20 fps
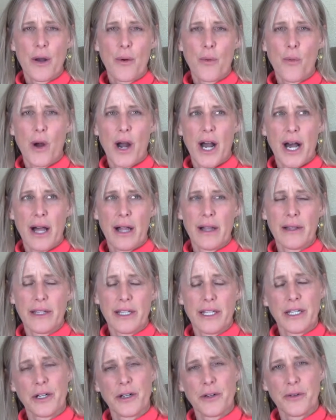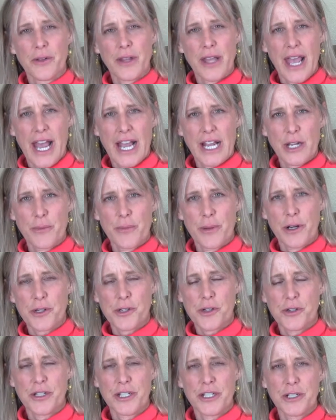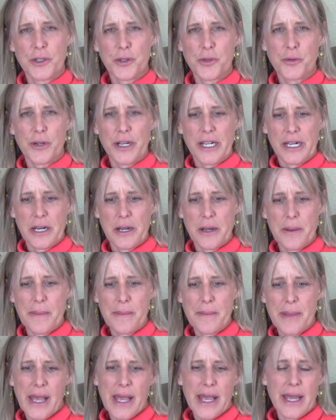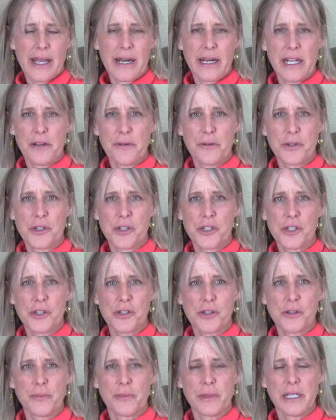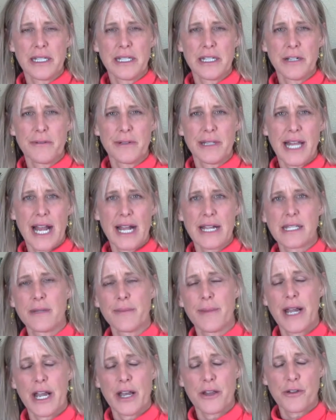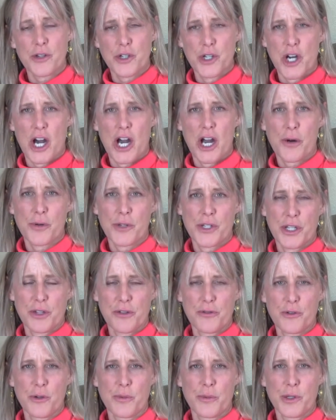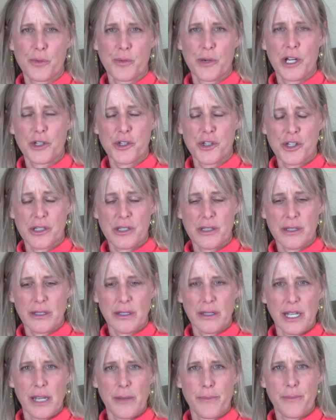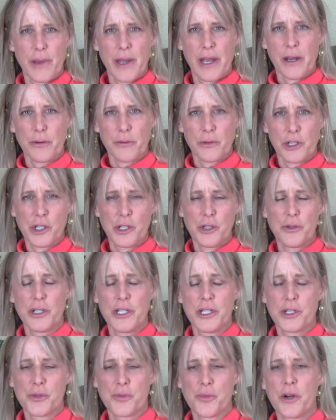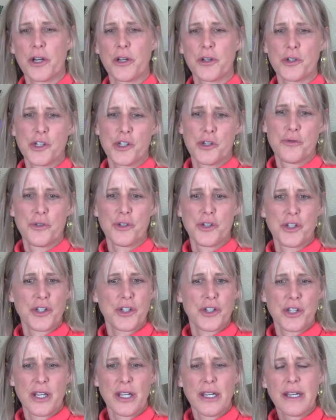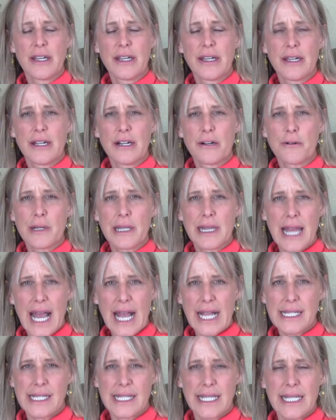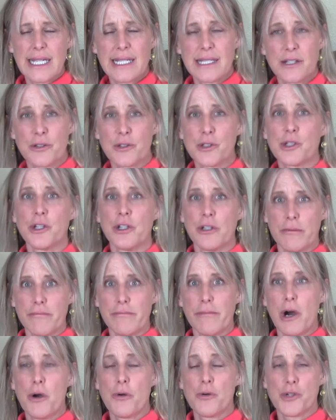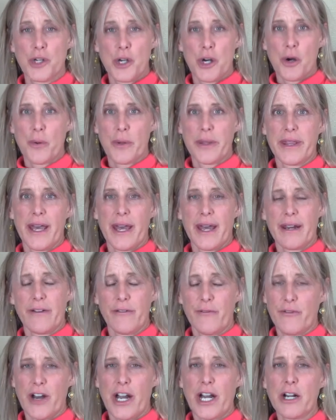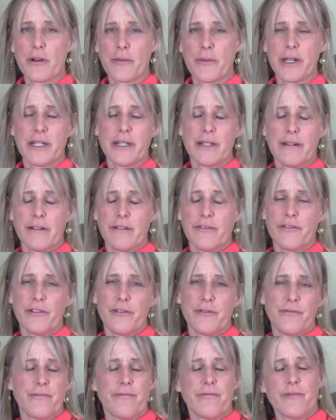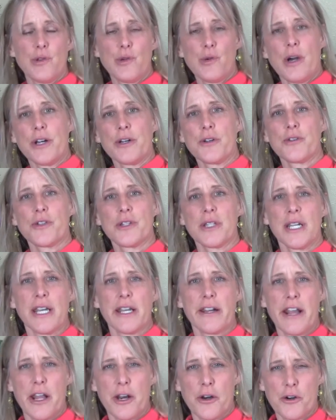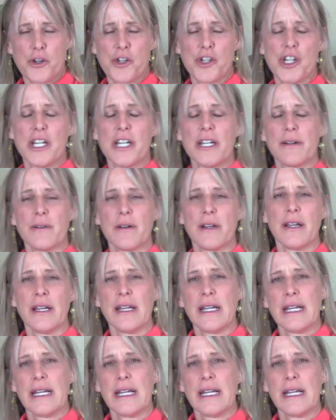while, the acupuncture needles were in him, and he was just completely relaxed. And my other dog was in the room as well. She's a little 8-pound cutie as well, and she was just relaxing because there's good mojo in that environment. If you understand energy and